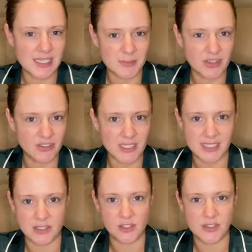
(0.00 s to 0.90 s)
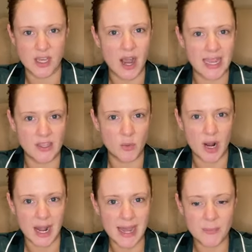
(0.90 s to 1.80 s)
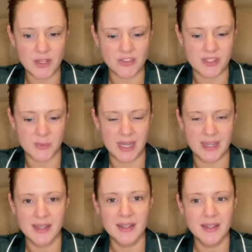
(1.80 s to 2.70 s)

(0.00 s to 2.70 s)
specialist and use IUI, which is where